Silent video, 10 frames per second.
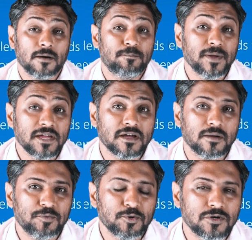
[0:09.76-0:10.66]
A big
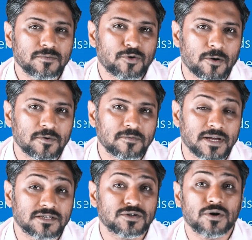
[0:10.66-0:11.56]
computer problem
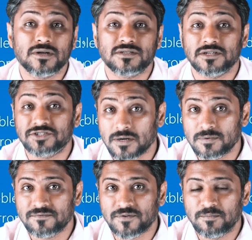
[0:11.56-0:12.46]
has caused
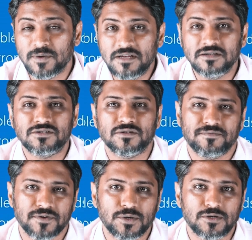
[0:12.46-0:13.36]
trouble for millions of
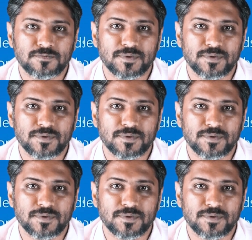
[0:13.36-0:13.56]
Windows